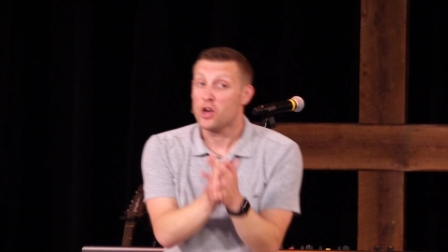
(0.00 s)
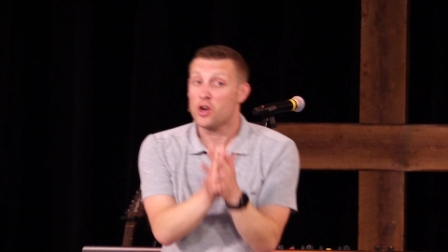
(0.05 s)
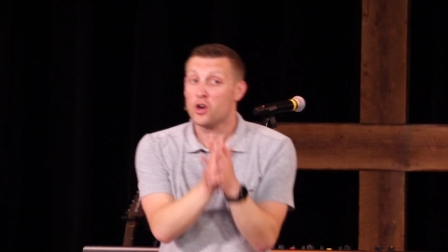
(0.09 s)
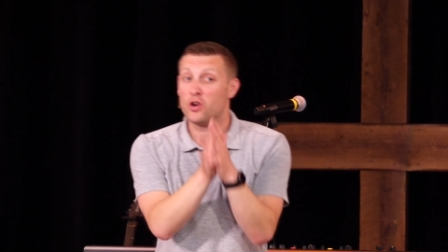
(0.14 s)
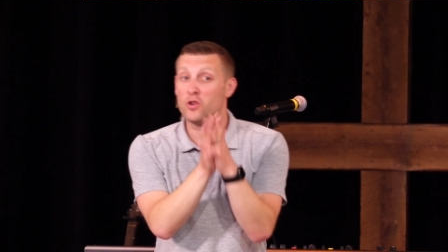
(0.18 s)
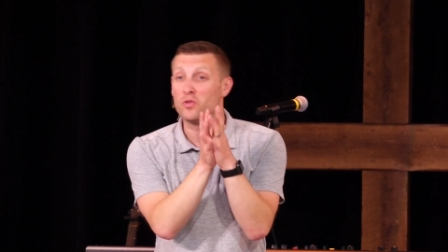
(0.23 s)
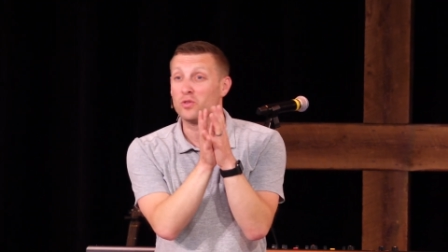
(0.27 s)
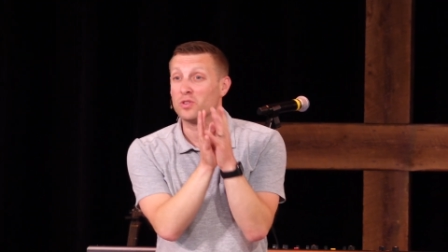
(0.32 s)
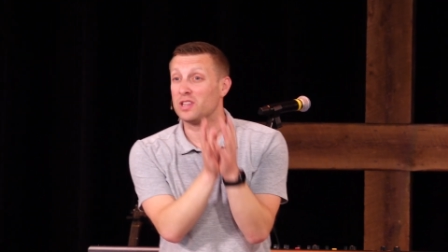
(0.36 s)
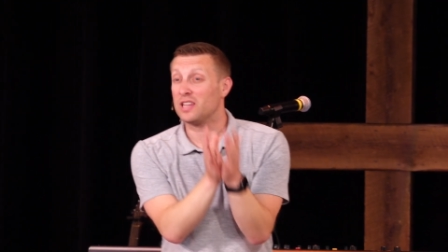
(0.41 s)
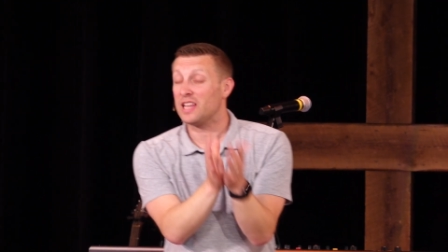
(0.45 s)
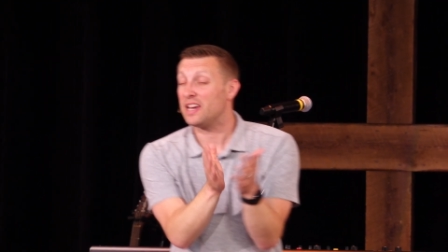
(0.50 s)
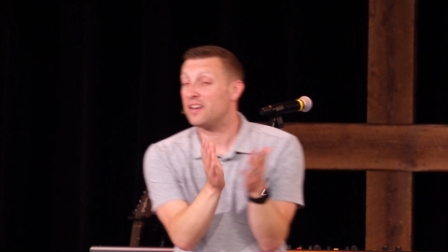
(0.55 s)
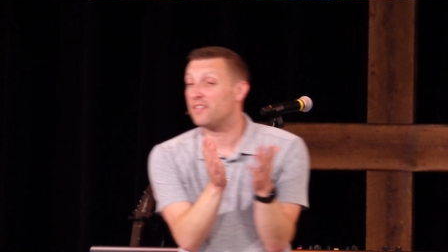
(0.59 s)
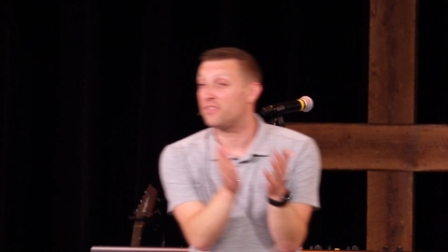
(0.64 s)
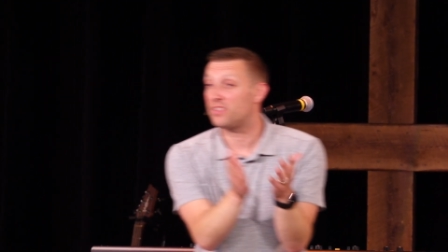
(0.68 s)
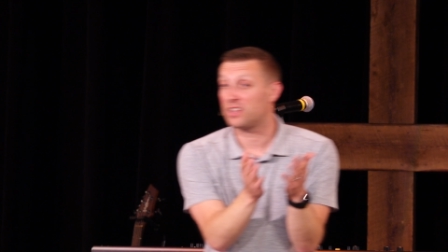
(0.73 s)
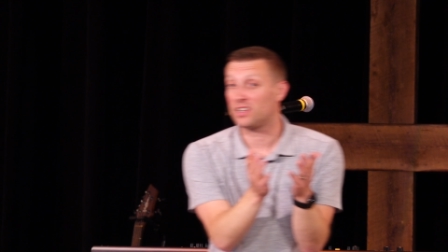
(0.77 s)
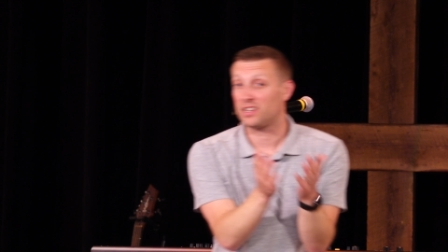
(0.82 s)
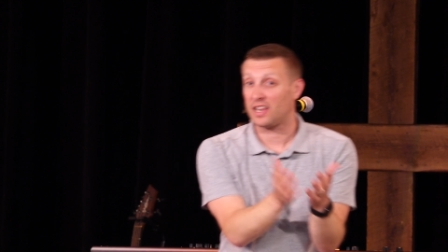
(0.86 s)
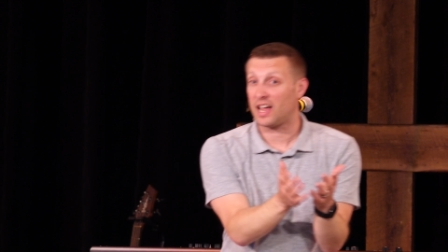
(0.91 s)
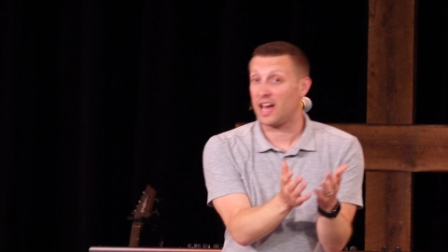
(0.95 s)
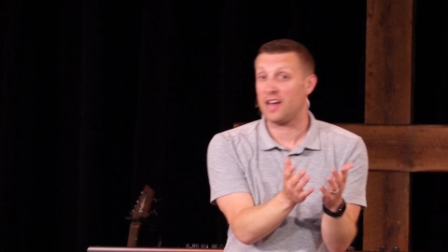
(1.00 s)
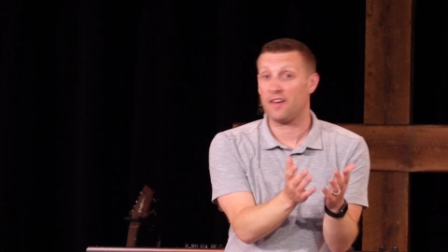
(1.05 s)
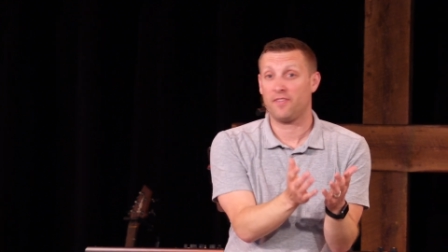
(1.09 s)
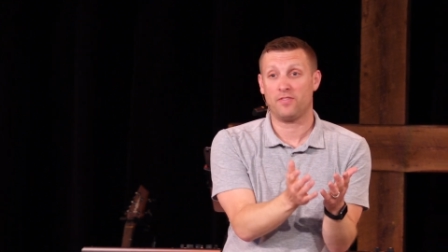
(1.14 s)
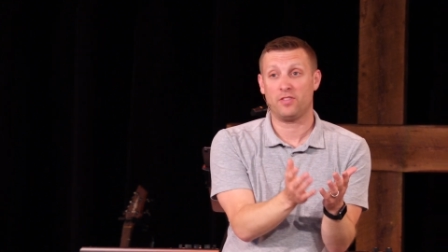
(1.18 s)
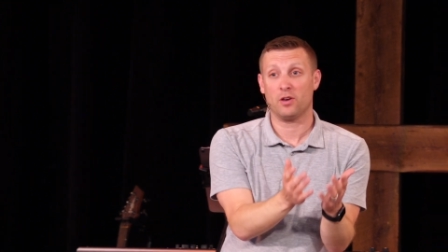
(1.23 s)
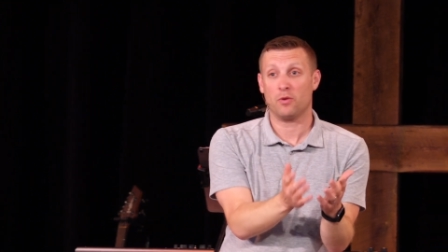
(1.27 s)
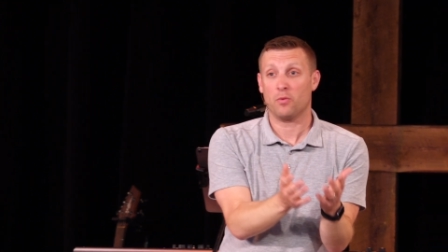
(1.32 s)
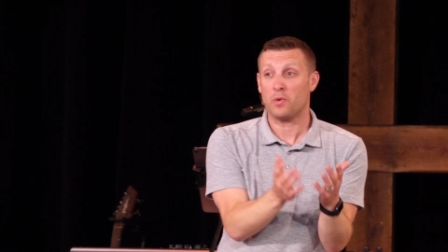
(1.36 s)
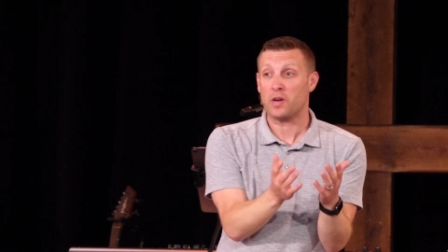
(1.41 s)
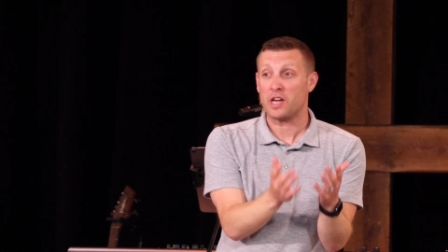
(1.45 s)
who lived the
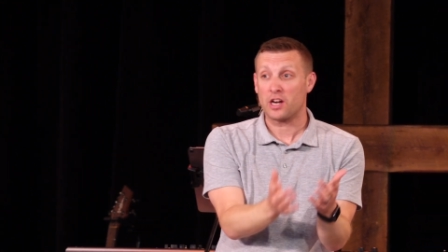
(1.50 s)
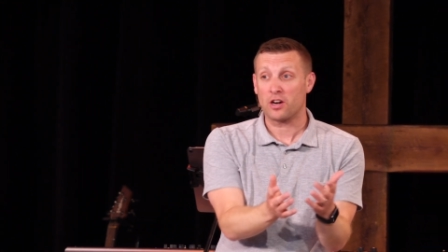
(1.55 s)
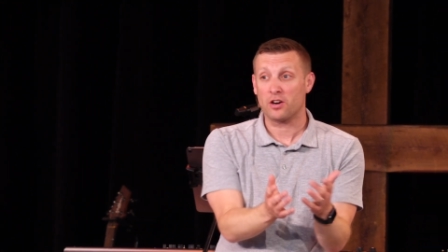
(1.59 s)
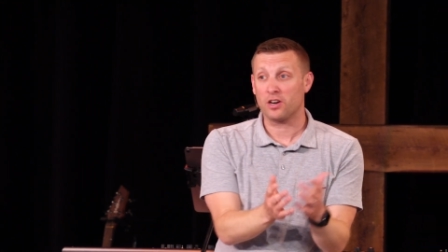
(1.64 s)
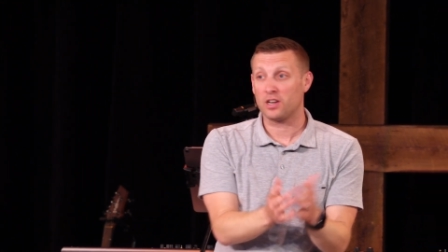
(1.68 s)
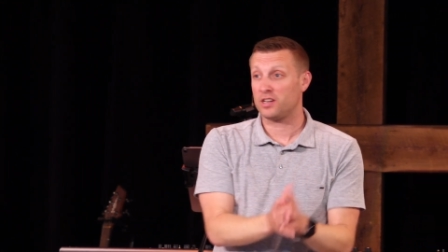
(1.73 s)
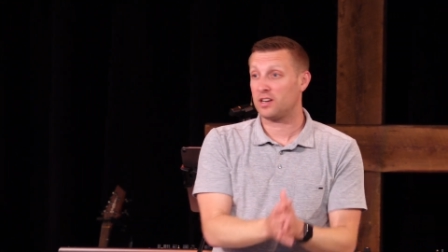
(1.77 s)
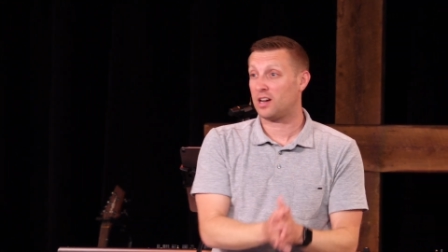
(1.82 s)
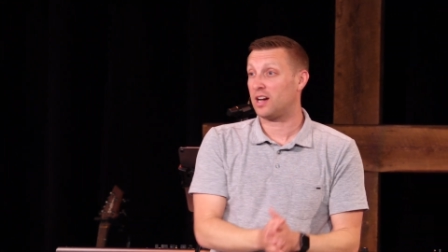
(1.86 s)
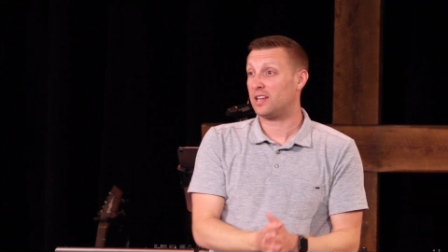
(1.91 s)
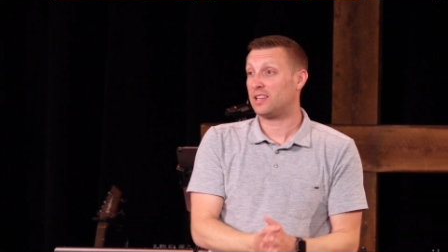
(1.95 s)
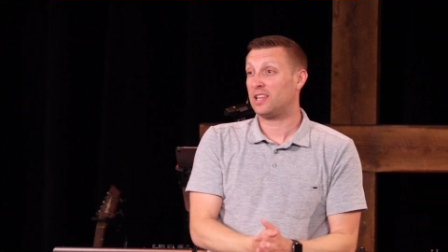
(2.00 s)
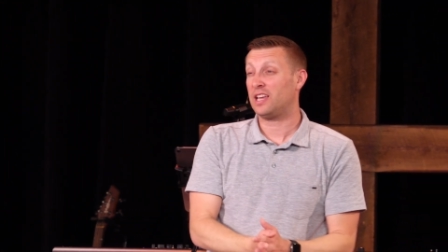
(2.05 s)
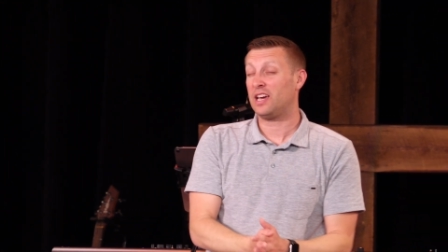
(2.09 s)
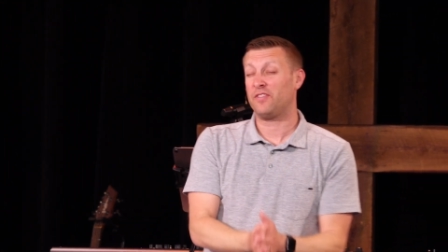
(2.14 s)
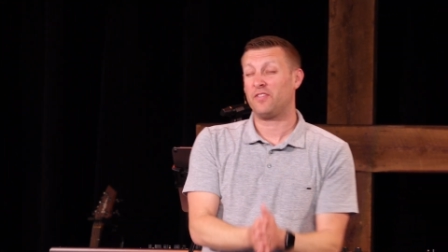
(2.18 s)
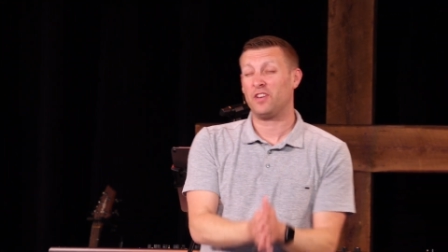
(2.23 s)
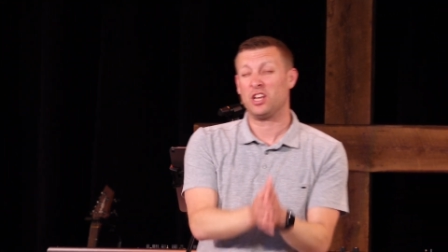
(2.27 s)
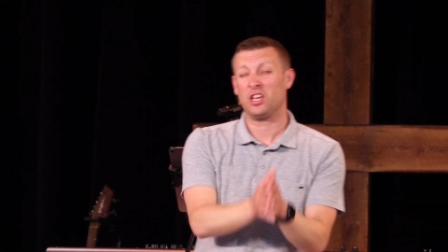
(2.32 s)
life that we could not live.